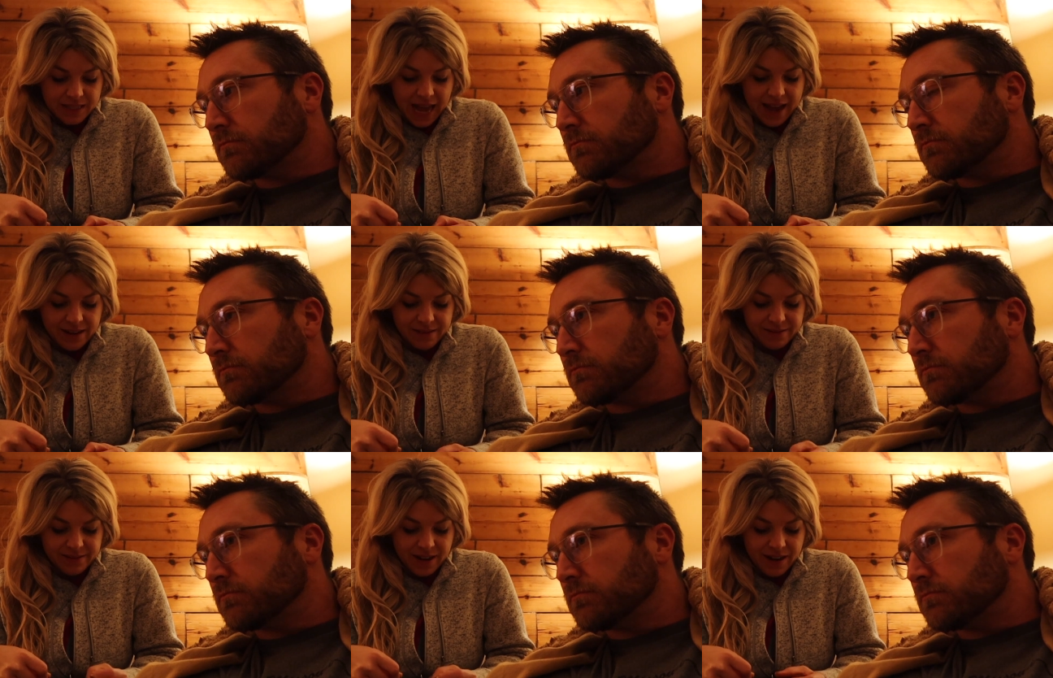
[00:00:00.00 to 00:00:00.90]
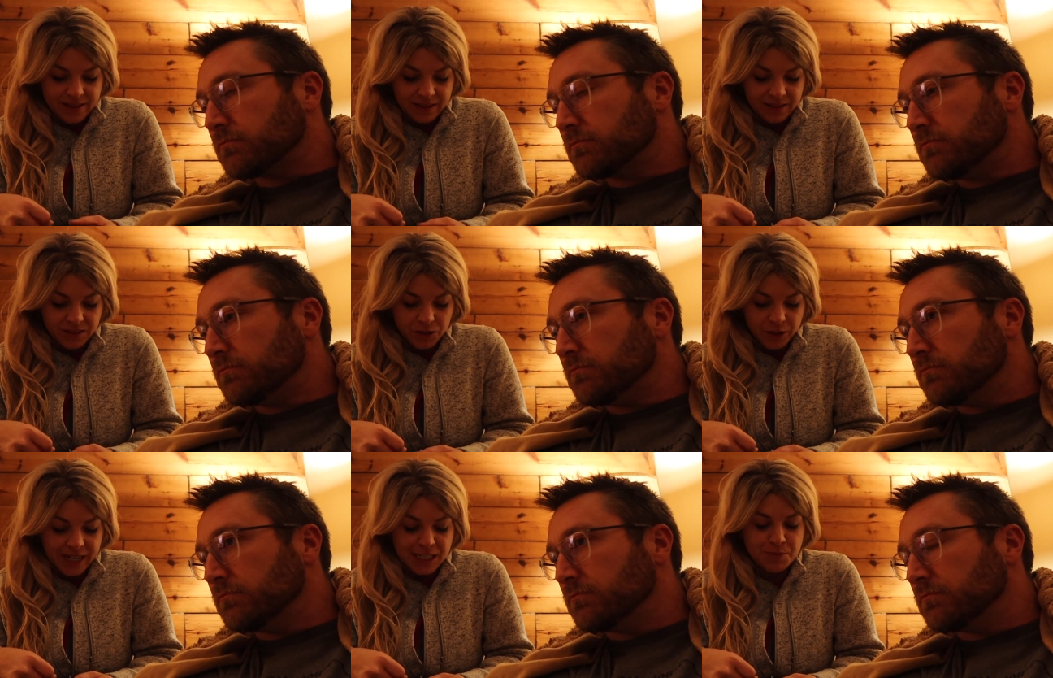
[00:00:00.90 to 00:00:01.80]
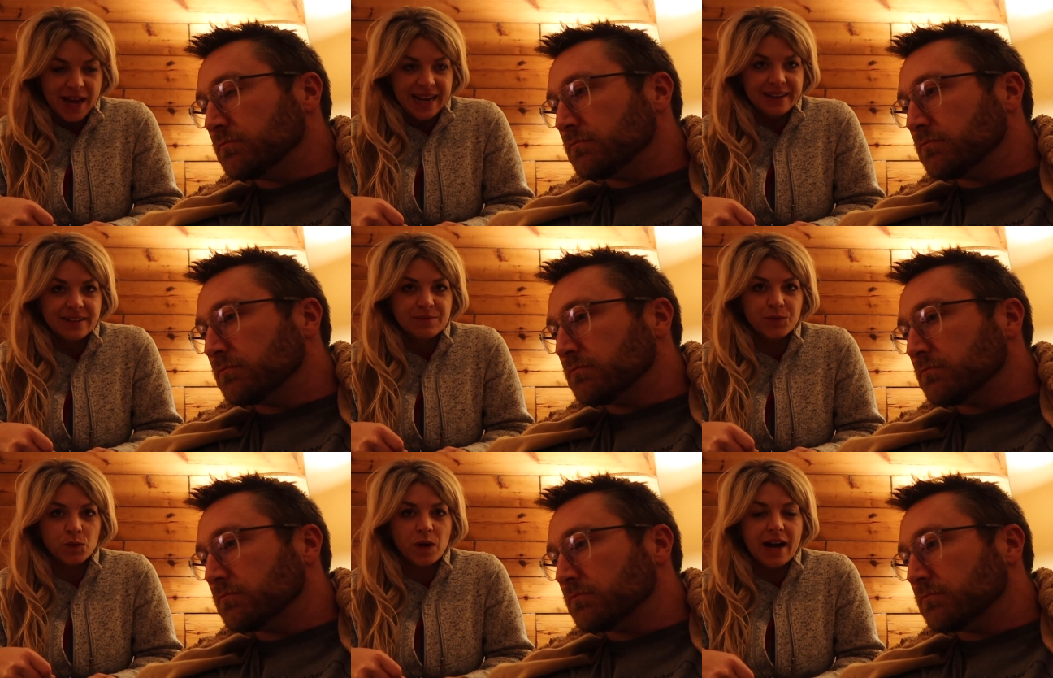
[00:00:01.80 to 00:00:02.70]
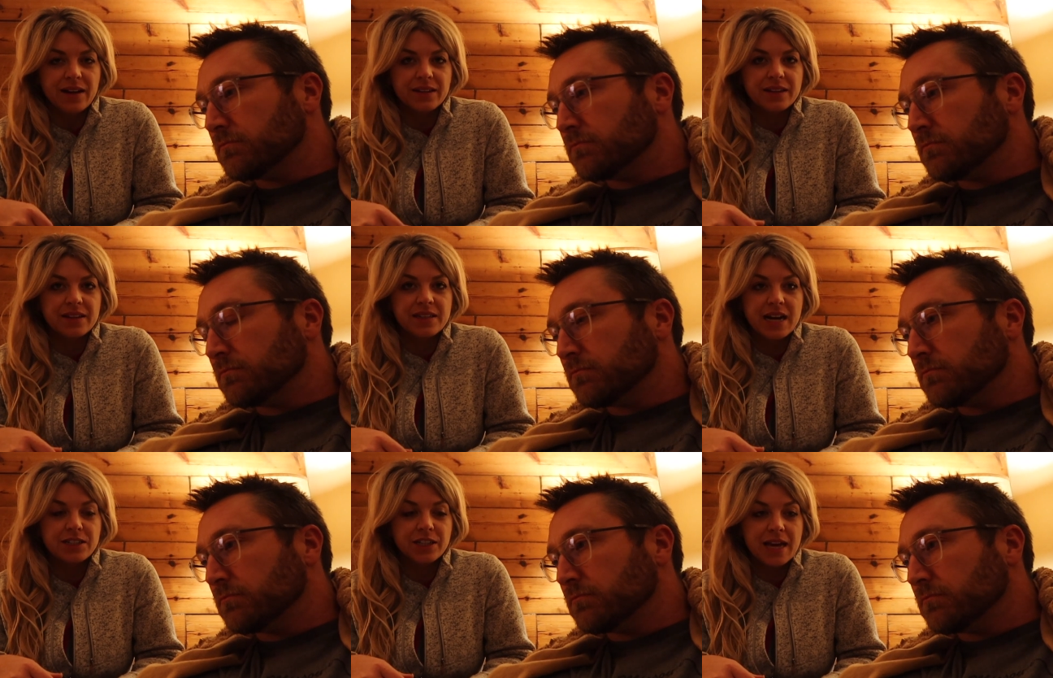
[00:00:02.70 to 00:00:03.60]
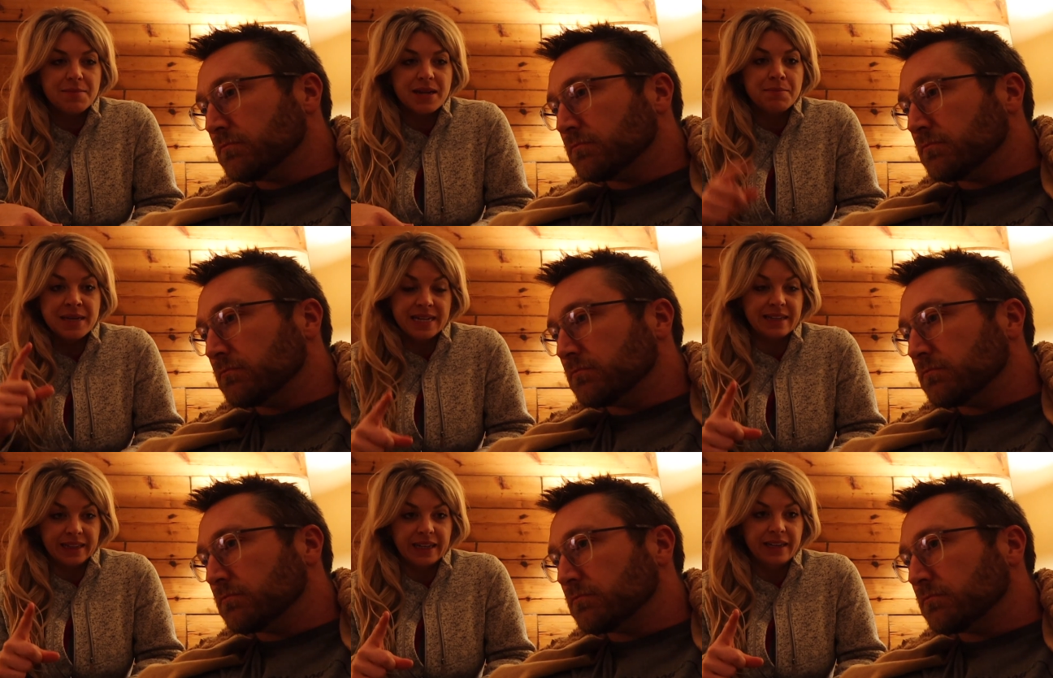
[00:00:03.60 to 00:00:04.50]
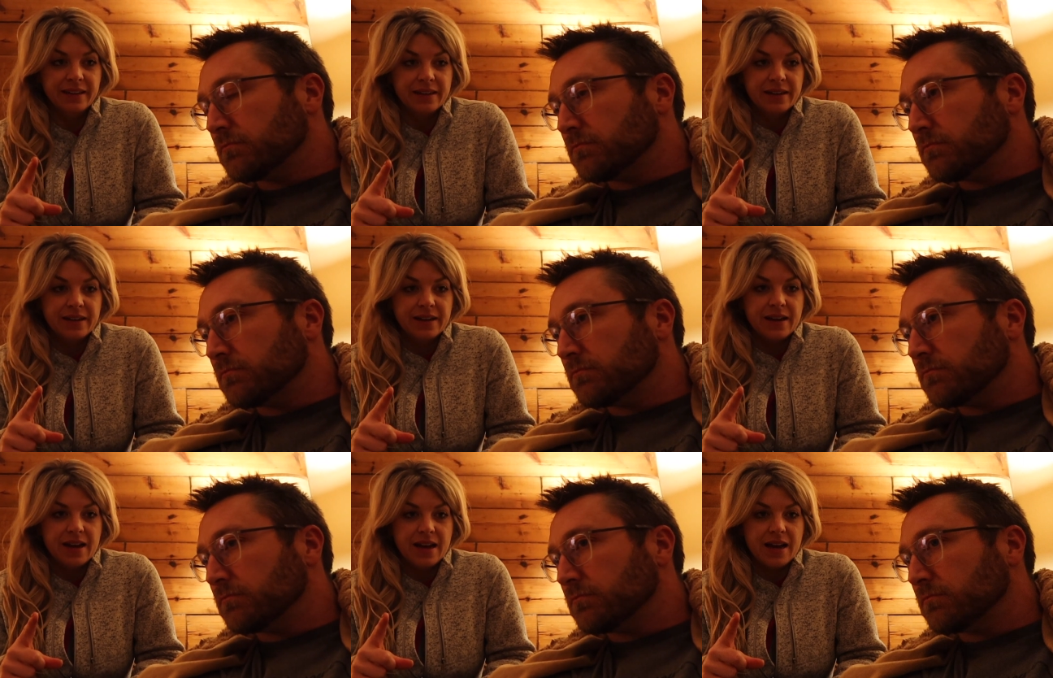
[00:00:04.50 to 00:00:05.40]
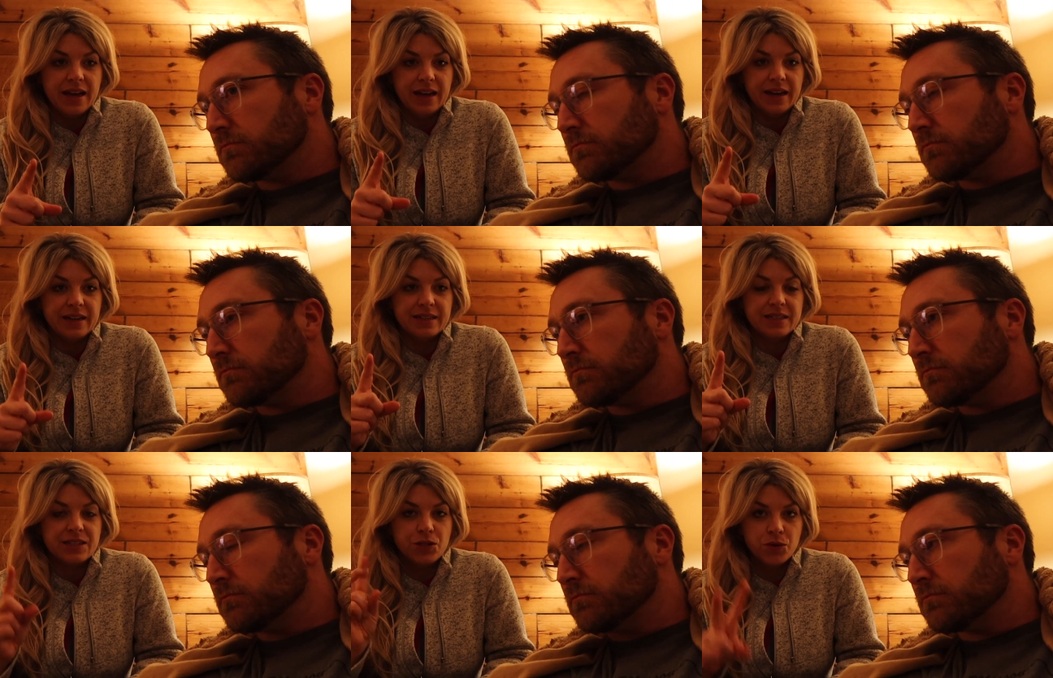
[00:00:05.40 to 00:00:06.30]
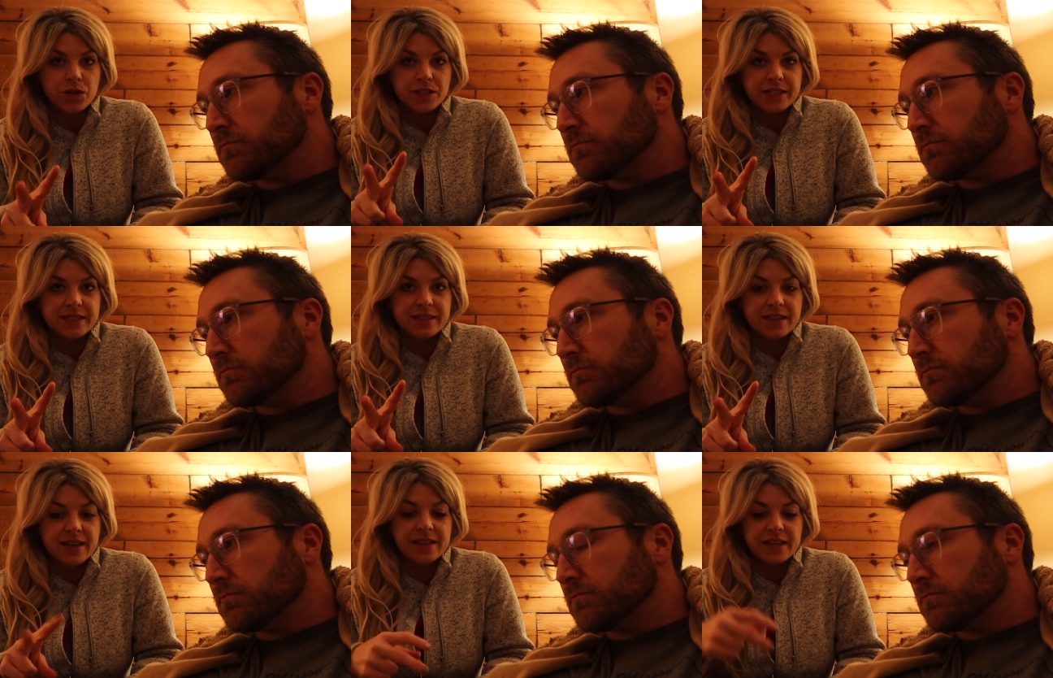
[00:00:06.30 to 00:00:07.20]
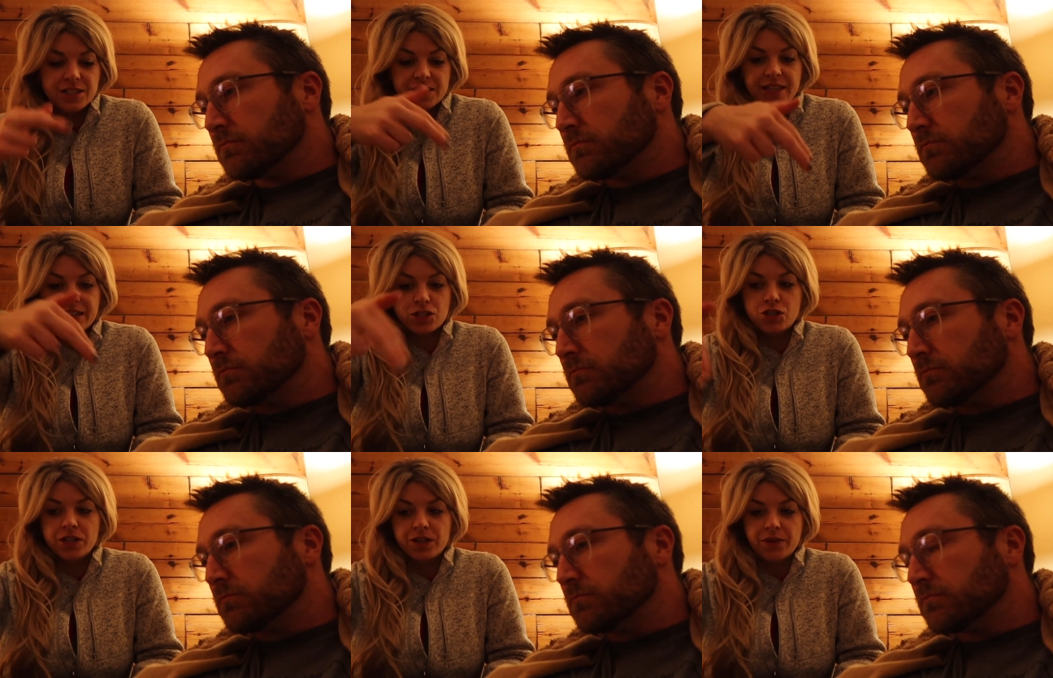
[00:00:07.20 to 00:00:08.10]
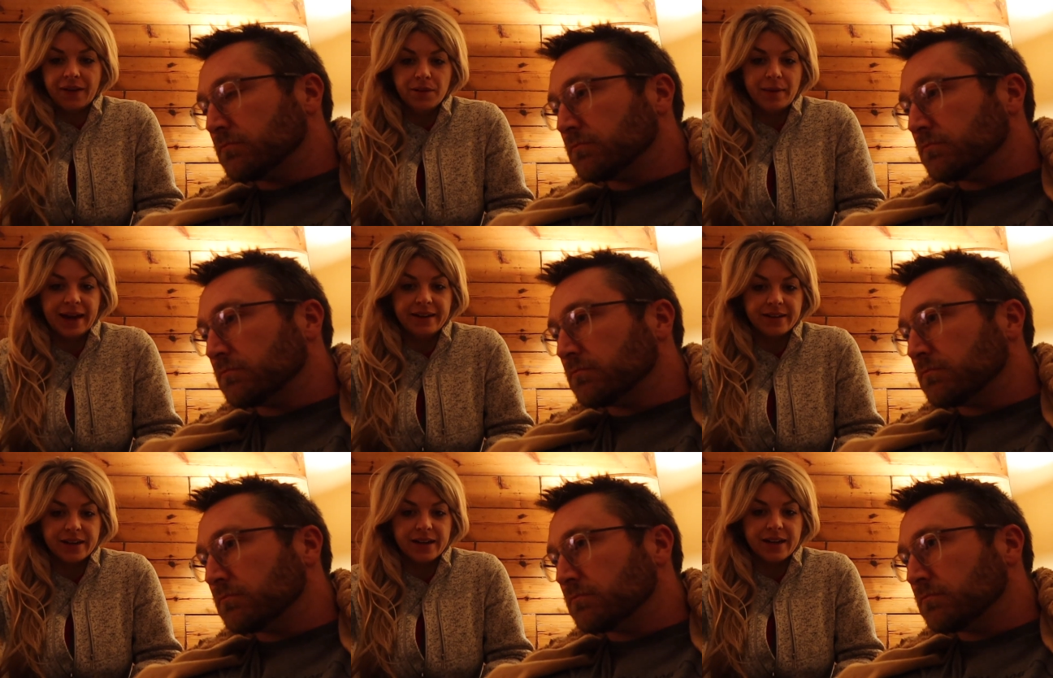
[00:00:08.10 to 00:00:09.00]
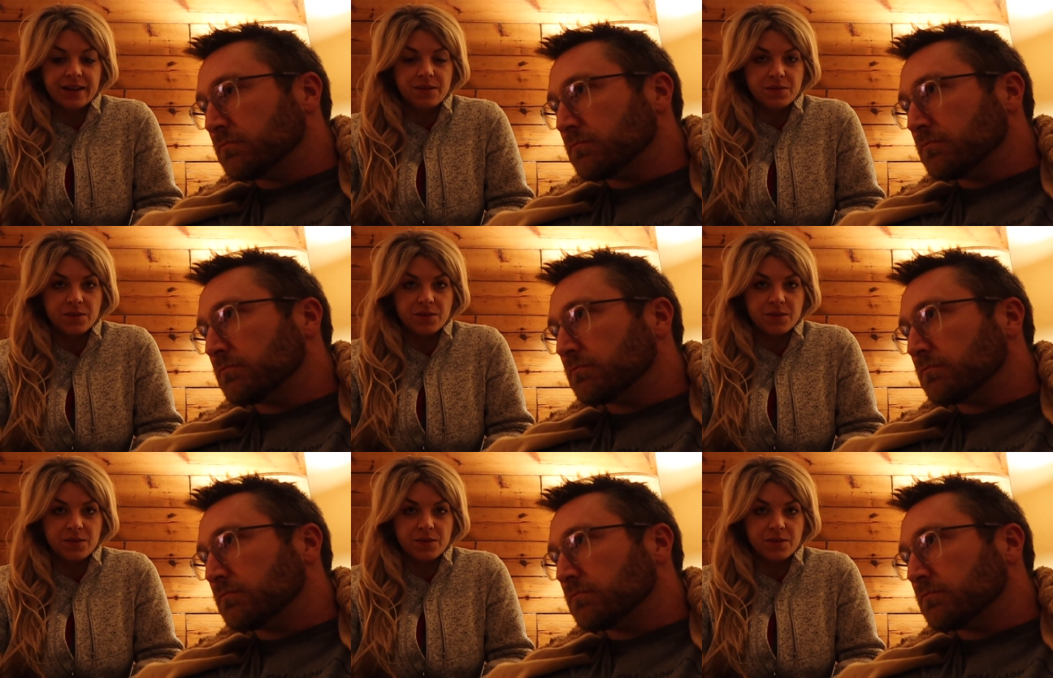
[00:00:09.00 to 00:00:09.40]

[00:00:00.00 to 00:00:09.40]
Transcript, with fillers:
Speaker 1: sat on the little triage bed while the doctor came in immediately, and 2 nurses, and they just like stood around the bed and